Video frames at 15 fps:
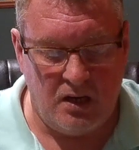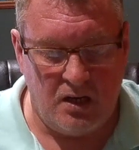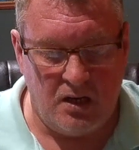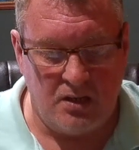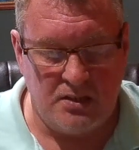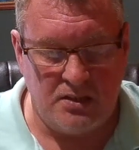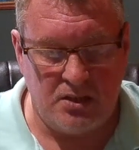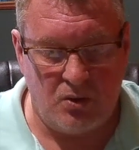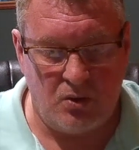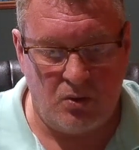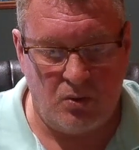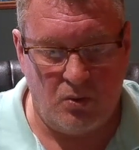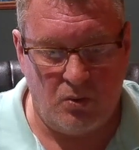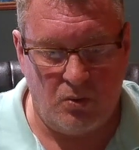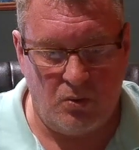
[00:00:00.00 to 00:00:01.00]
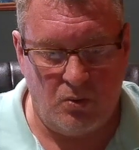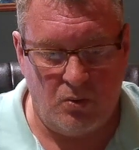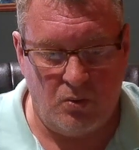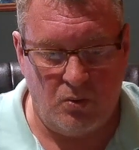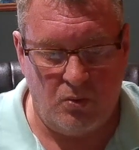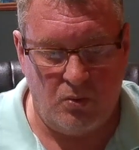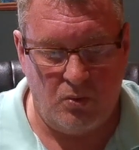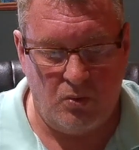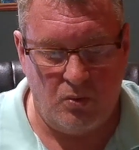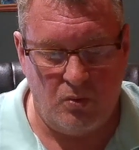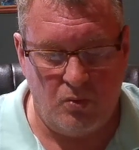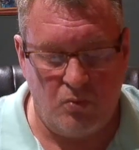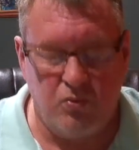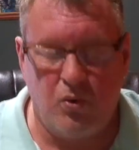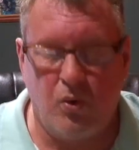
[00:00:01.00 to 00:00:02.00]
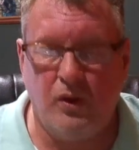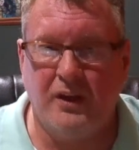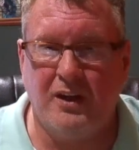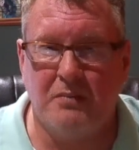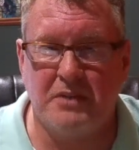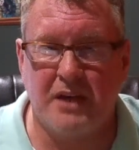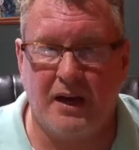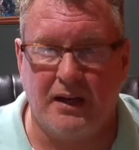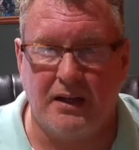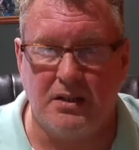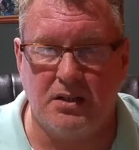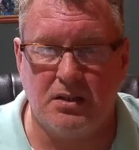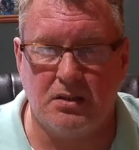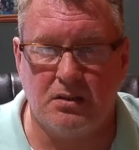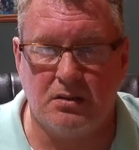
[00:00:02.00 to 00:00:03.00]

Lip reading: So roll it up tight